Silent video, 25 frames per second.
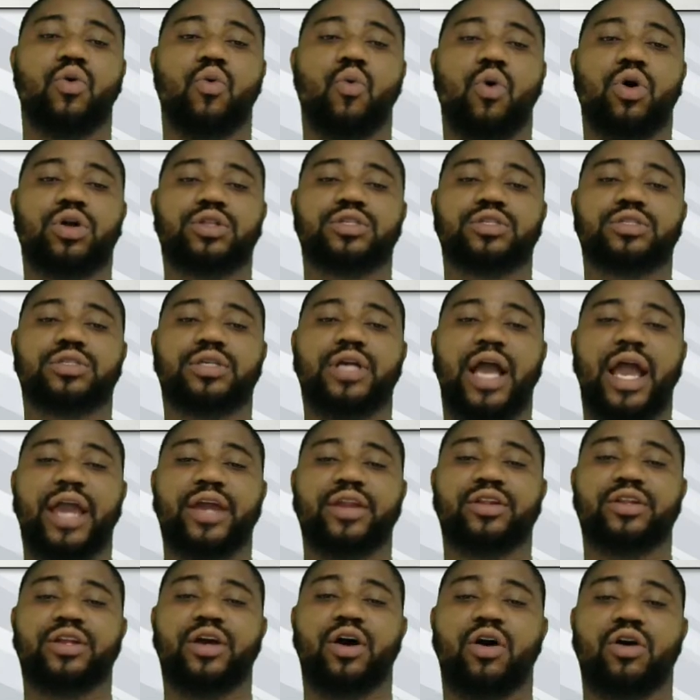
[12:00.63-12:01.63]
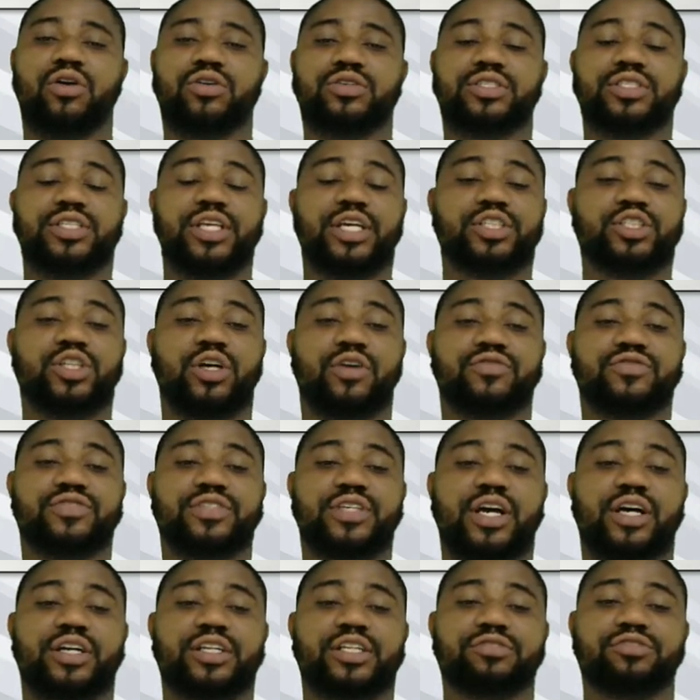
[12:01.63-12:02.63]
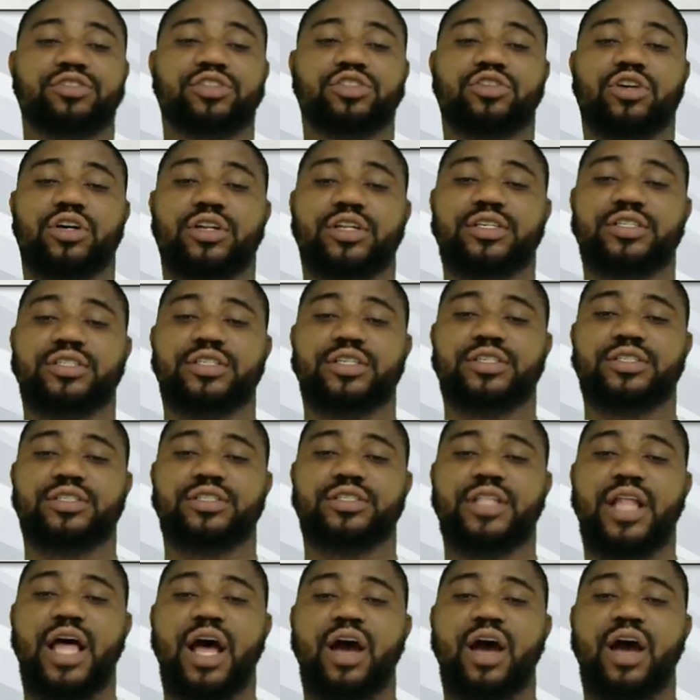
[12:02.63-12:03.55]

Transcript: what kind or stage of cell division is this.